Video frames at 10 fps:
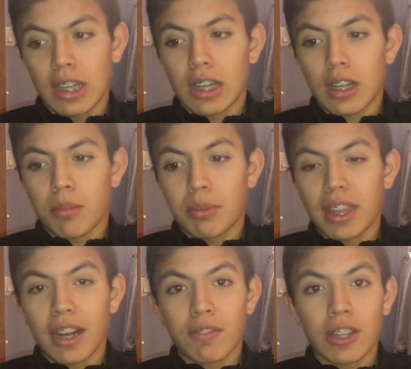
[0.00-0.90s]
Uh, but
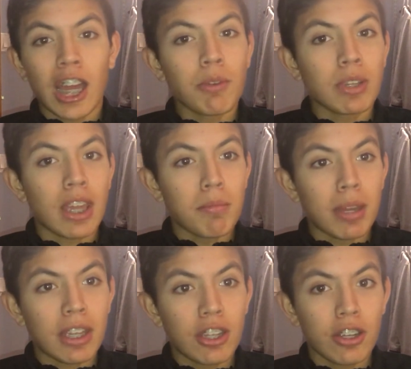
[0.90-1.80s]
then after that, we came
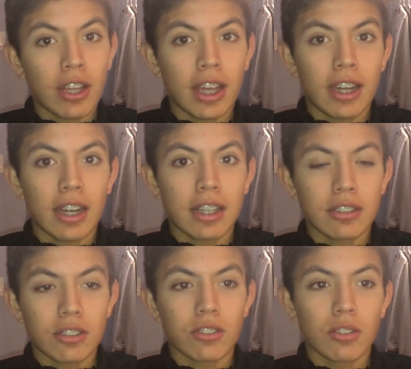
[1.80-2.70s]
back here, had a
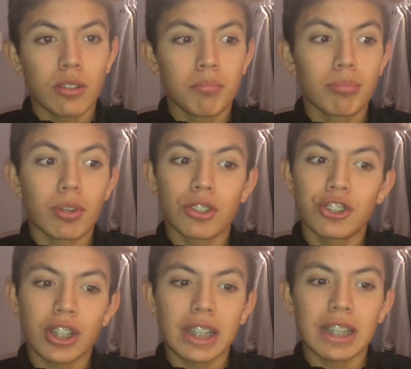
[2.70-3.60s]
nice little
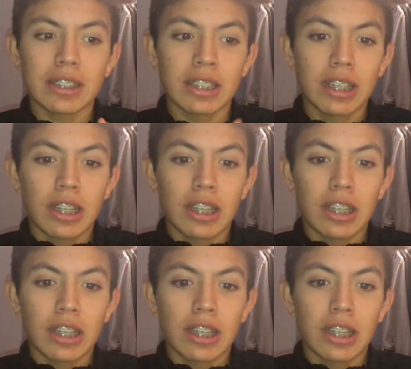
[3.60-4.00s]
brunch, I guess,